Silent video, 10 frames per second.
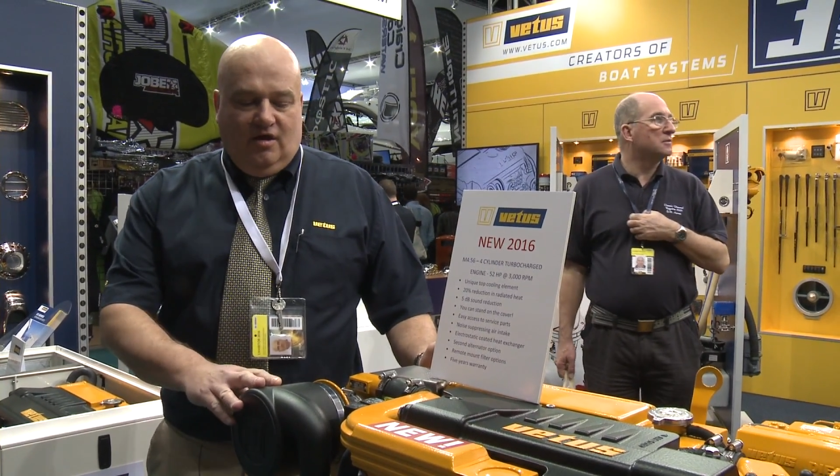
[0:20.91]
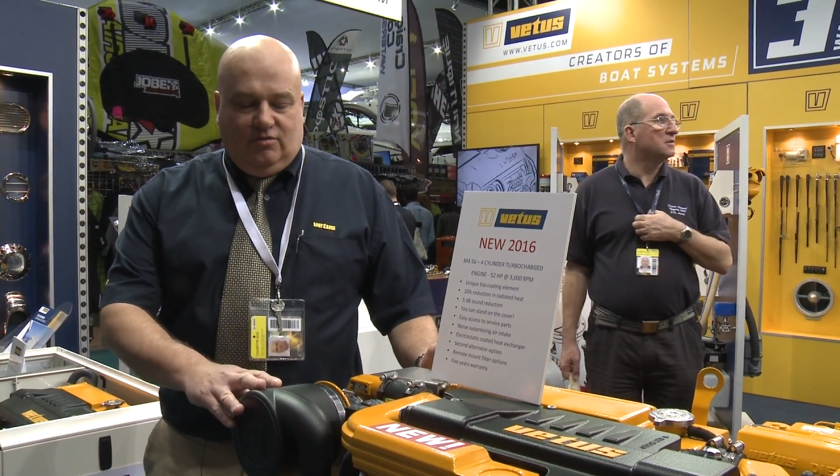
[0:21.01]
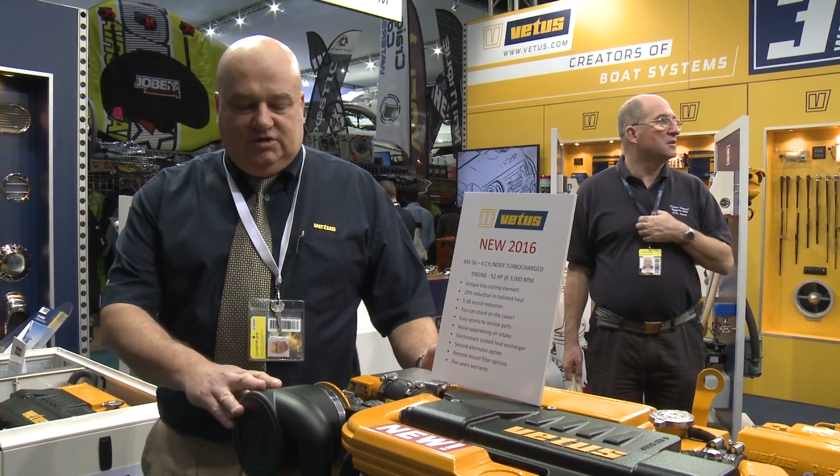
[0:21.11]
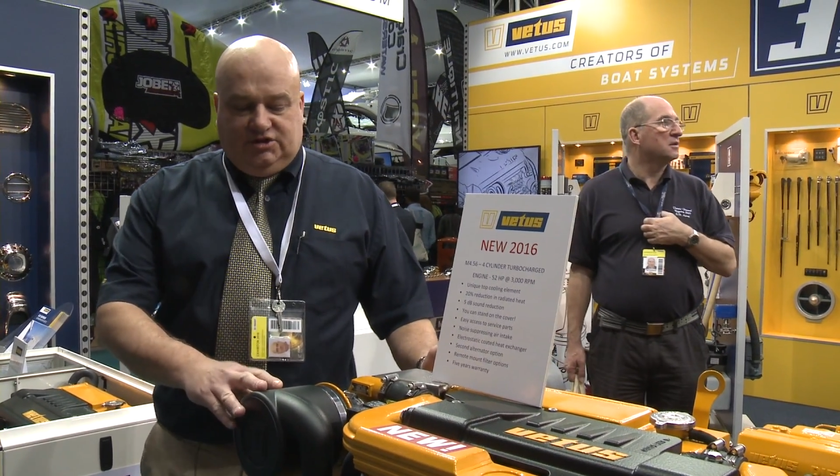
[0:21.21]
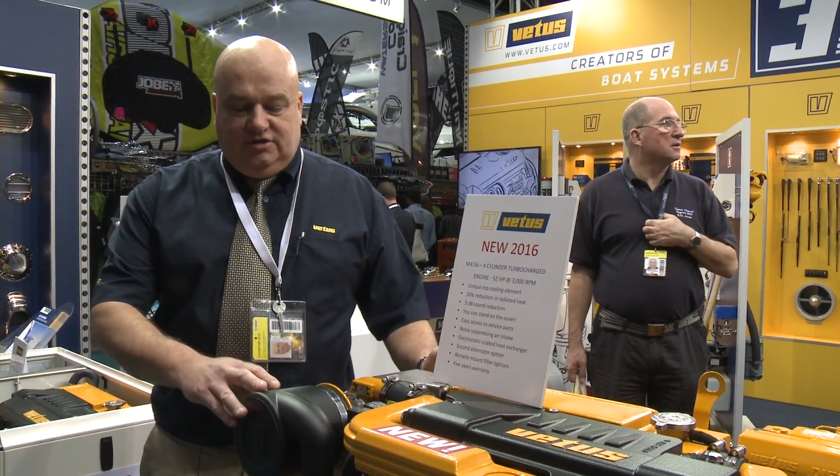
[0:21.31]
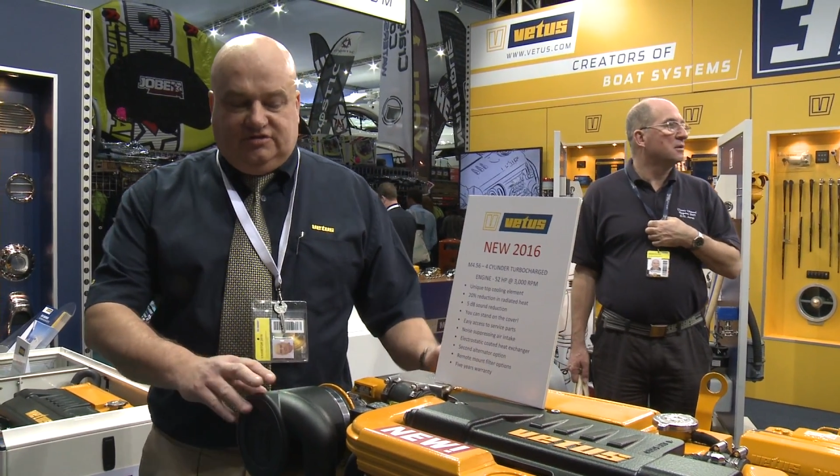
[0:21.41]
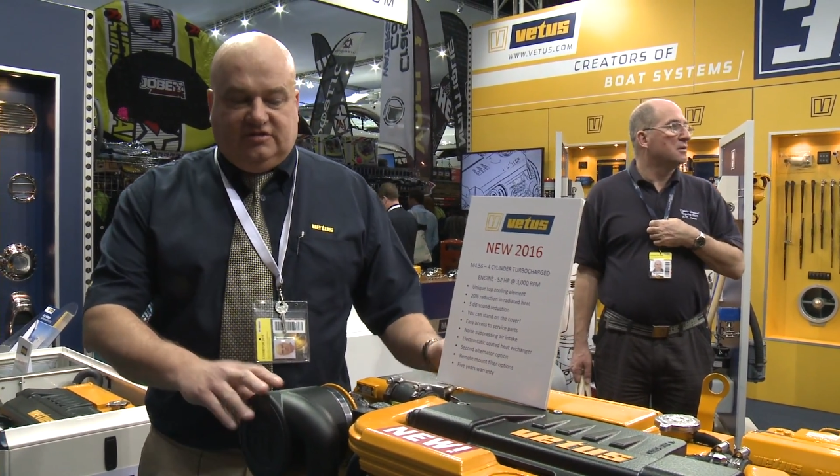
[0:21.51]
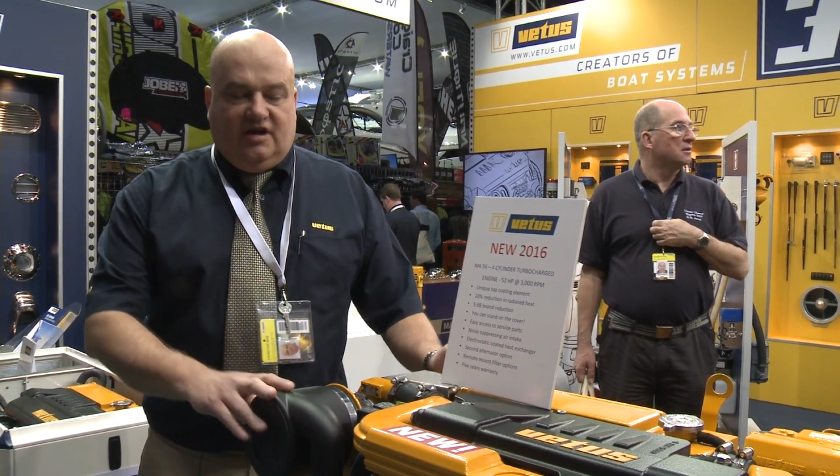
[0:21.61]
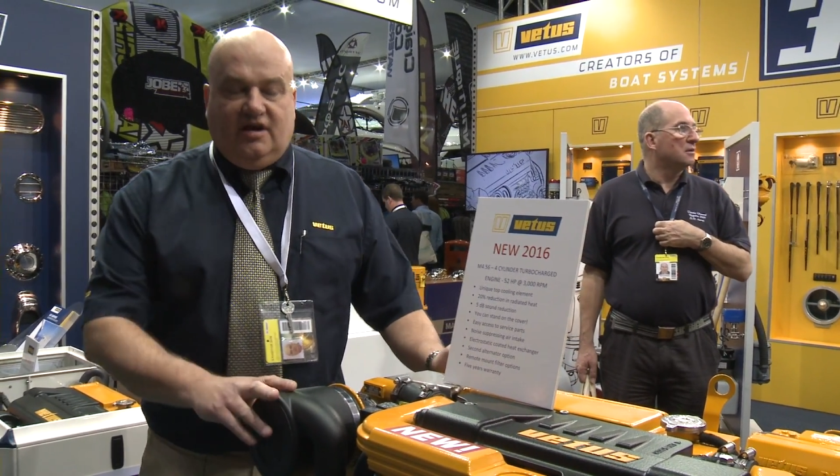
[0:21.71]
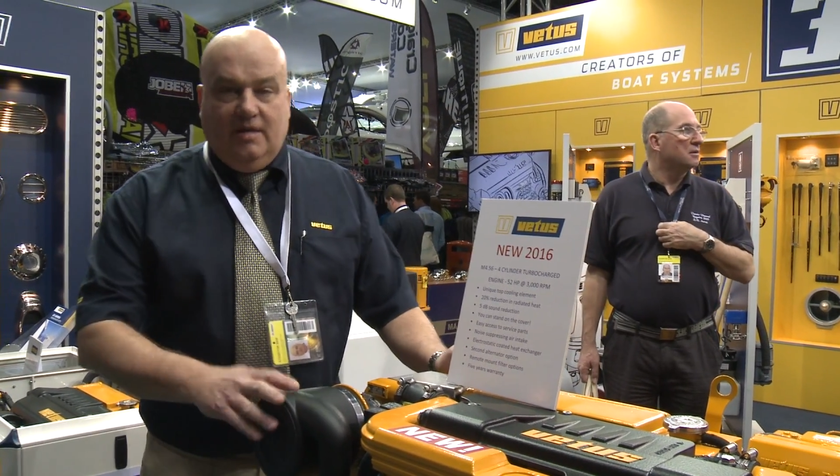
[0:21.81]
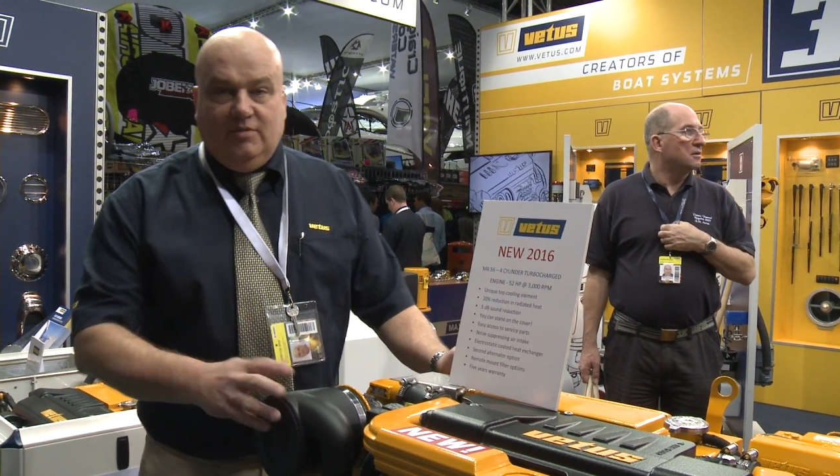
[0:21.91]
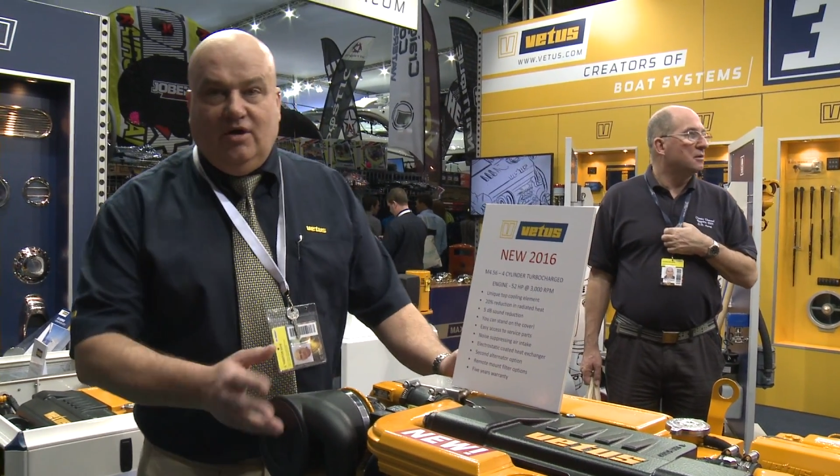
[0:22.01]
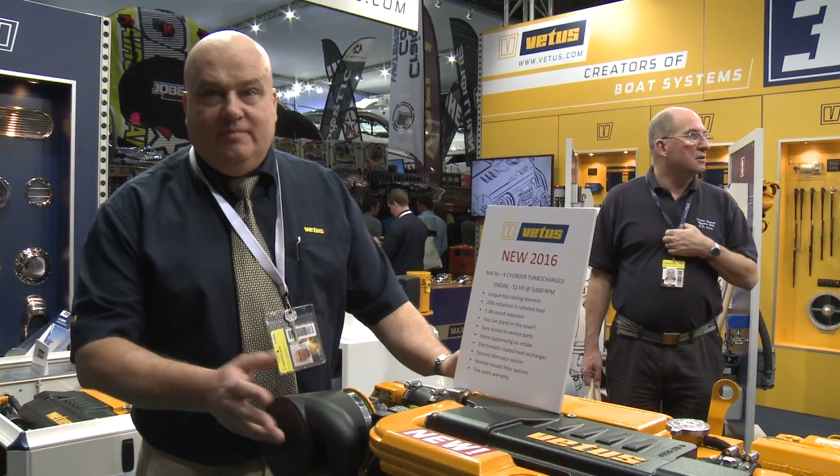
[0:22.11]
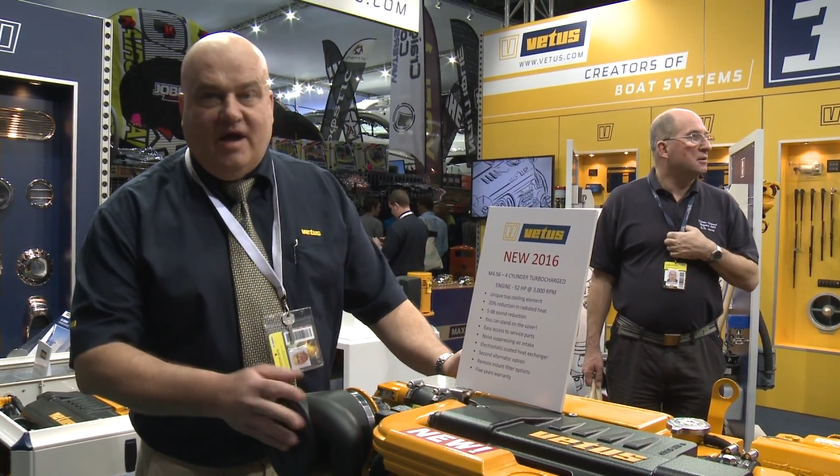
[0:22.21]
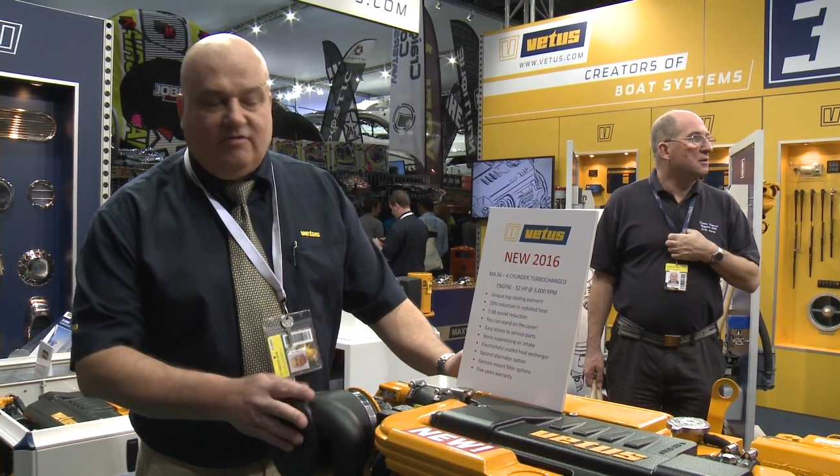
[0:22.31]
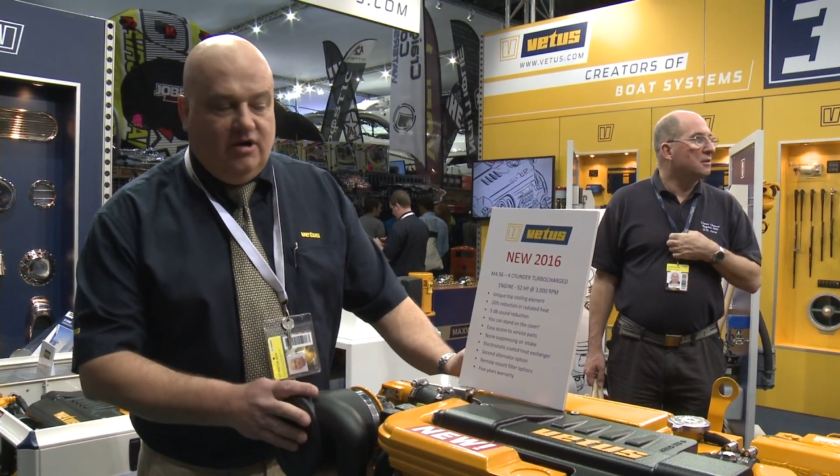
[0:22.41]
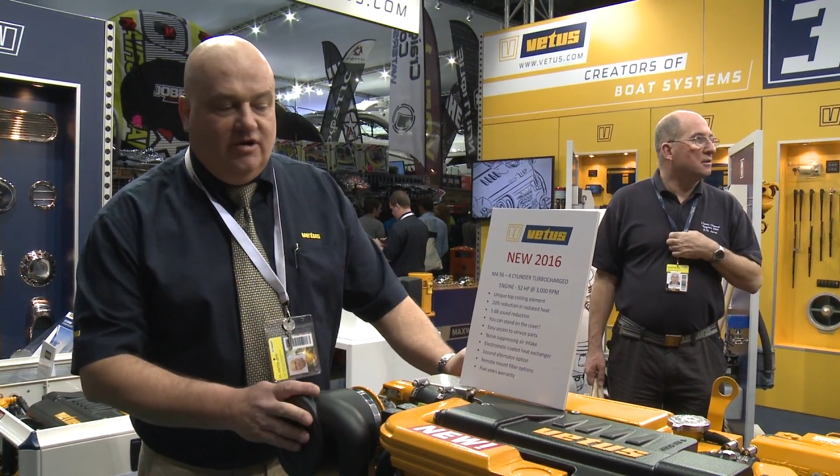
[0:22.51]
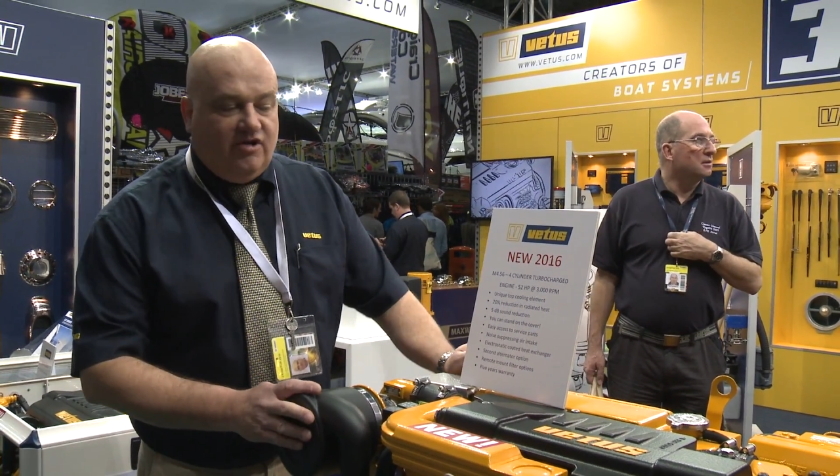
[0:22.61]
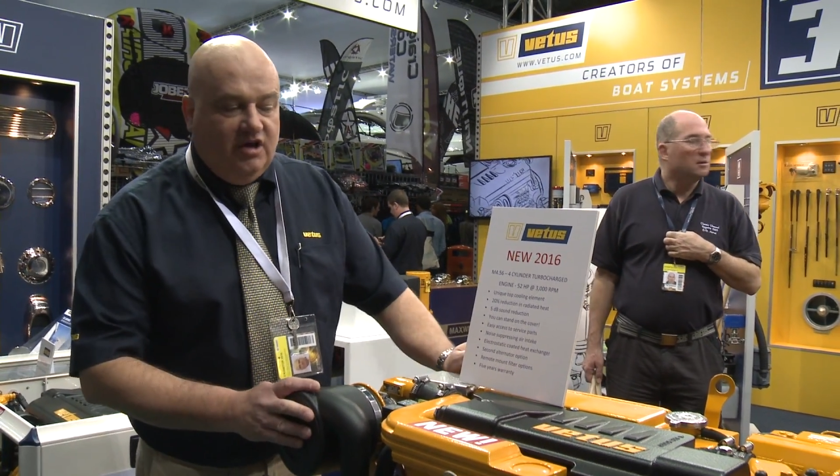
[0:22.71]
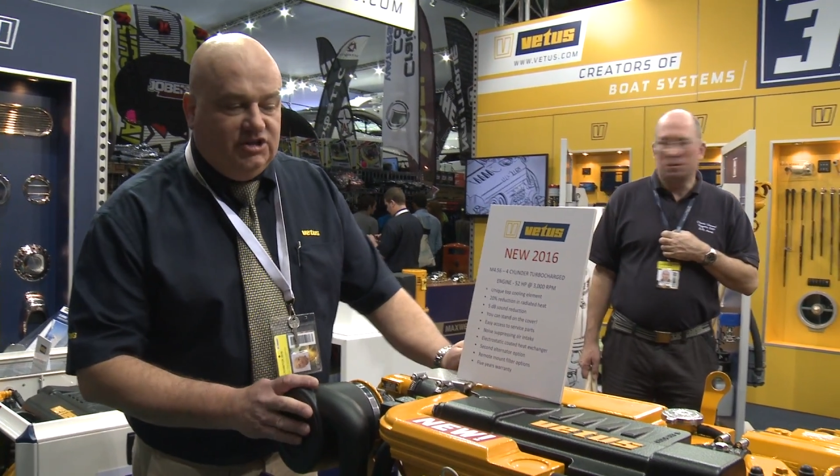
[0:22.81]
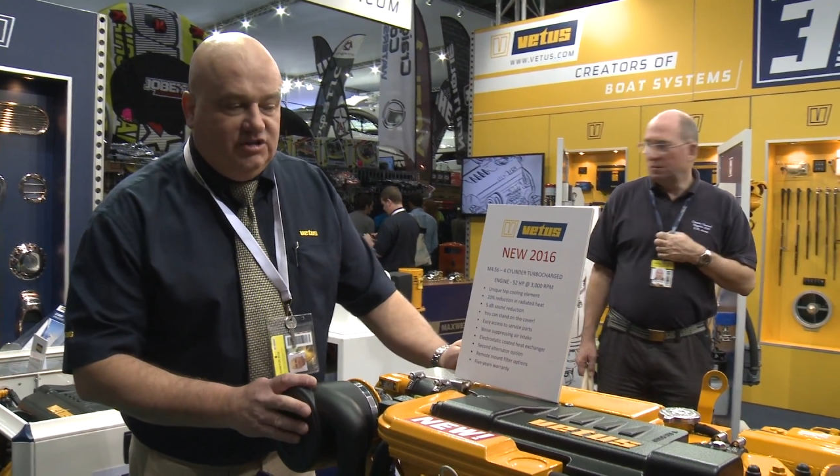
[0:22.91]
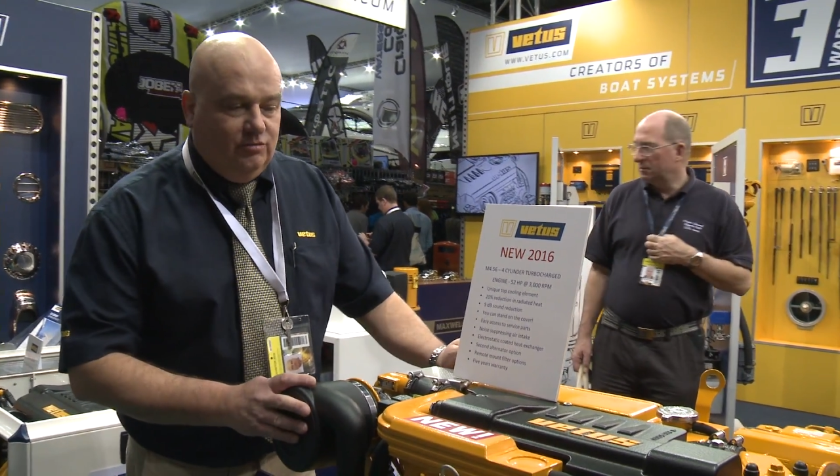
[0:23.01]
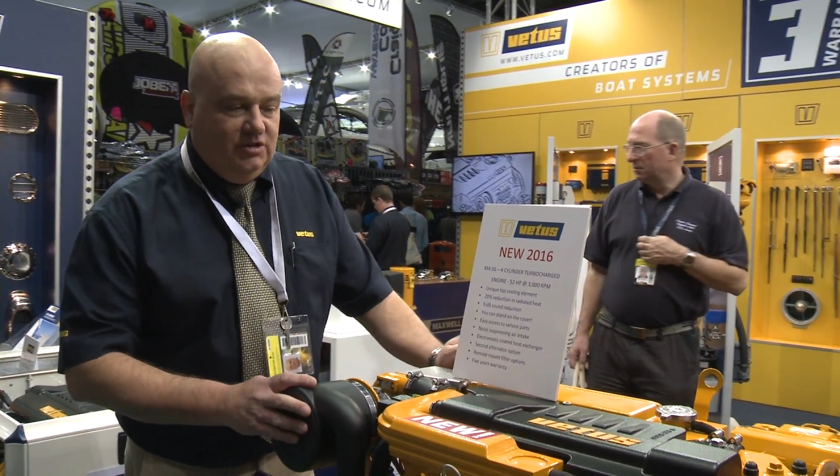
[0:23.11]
which uses our M line marinisation,